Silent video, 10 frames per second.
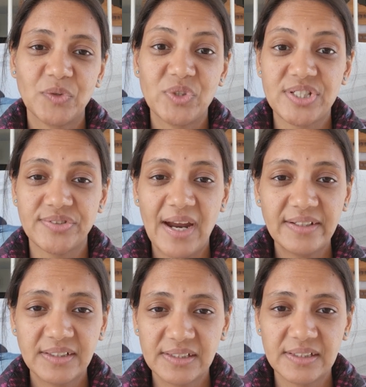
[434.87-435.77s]
which is
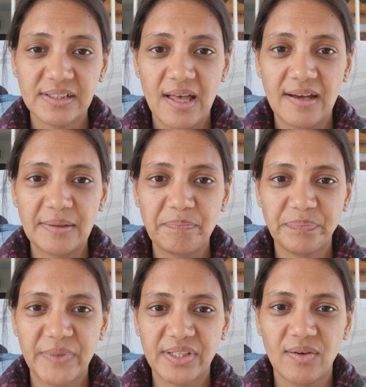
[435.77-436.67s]
radical,
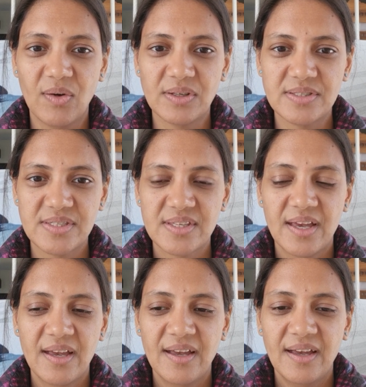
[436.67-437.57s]
because
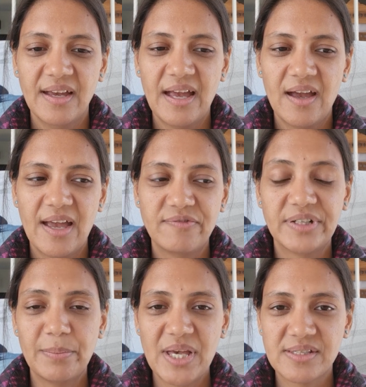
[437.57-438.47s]

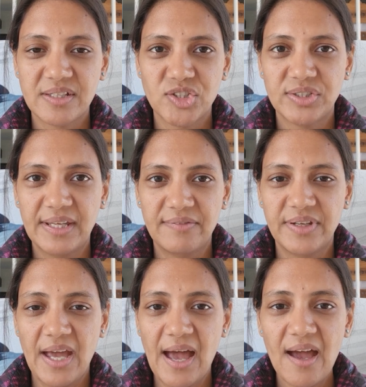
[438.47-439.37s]
every message that
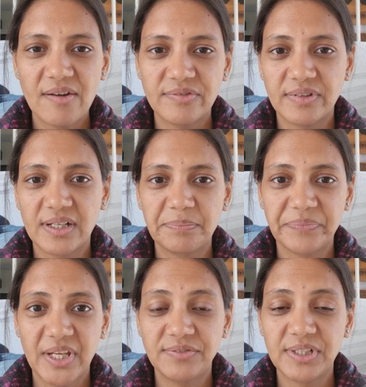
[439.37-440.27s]
we have
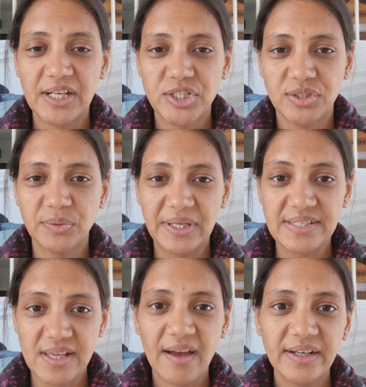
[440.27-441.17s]
in relation to
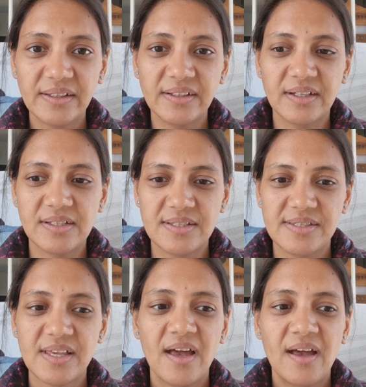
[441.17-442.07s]
anxiety
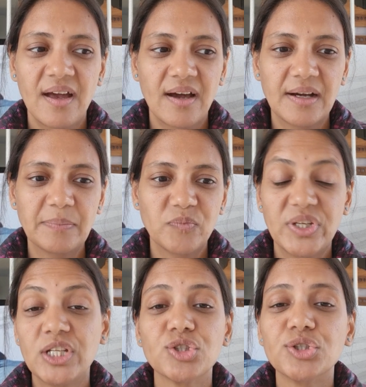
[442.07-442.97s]
is
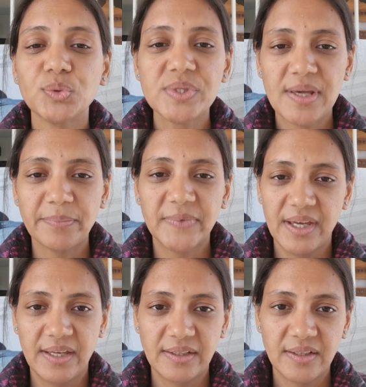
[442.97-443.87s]
we need to do
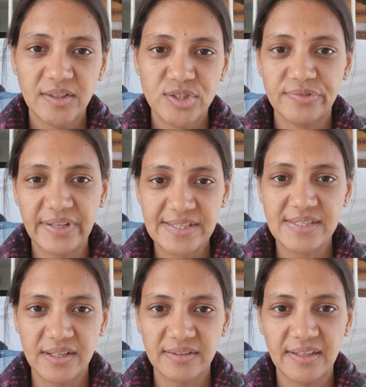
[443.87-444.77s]
something to
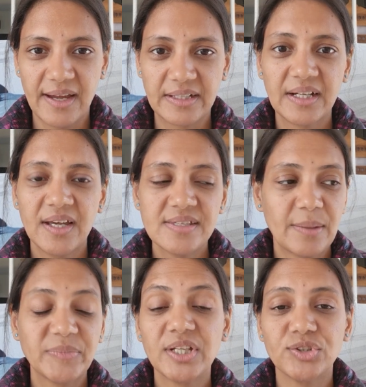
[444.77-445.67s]
fix it, that
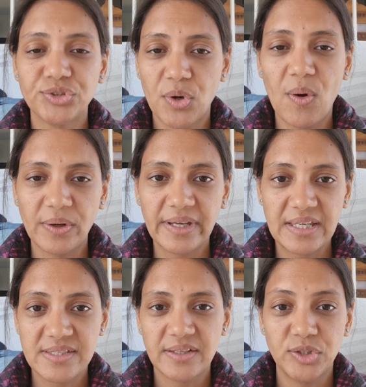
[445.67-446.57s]
something is wrong,
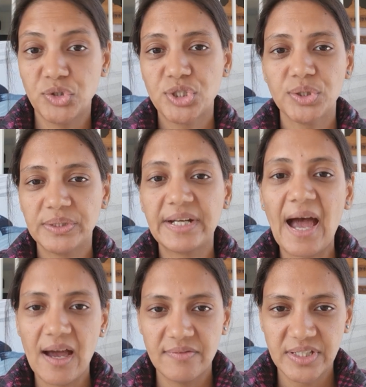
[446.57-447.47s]
you shouldn't
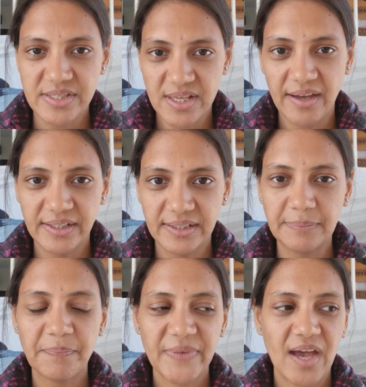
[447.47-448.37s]
have
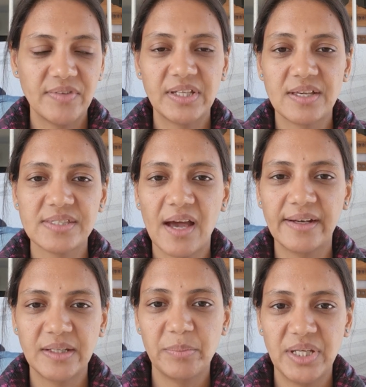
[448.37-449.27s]
anxiety. Having
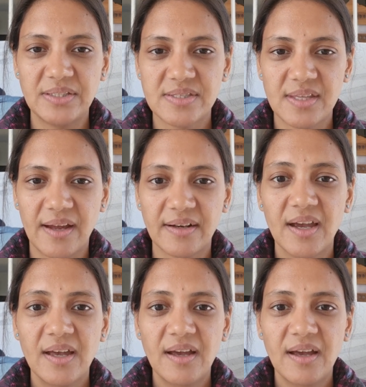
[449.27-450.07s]
anxiety means that